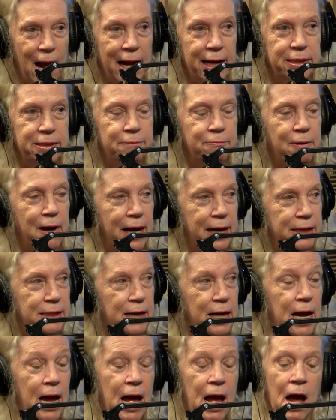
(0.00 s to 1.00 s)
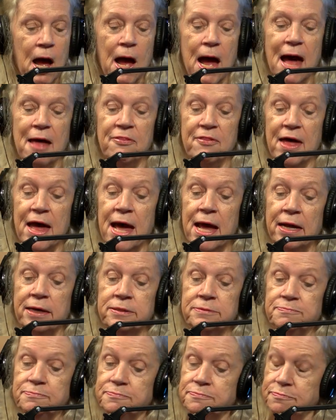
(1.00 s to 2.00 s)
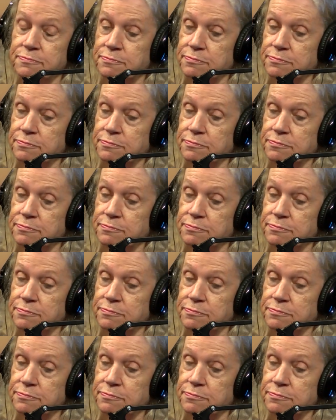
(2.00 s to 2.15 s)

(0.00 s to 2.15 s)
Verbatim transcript: right, right. And then